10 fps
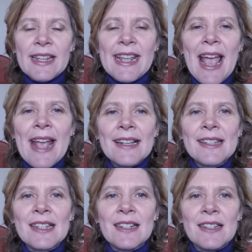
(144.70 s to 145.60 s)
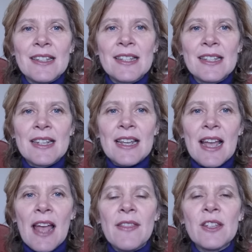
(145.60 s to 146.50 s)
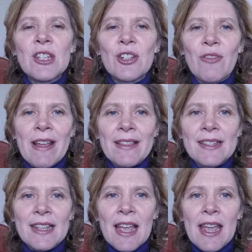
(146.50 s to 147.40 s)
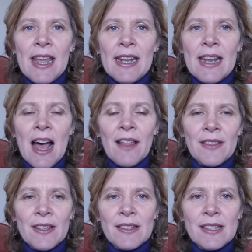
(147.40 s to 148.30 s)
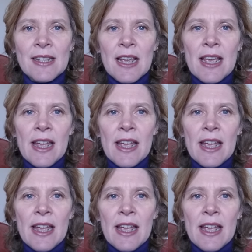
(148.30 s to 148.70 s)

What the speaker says: the excellence and the strengths in others,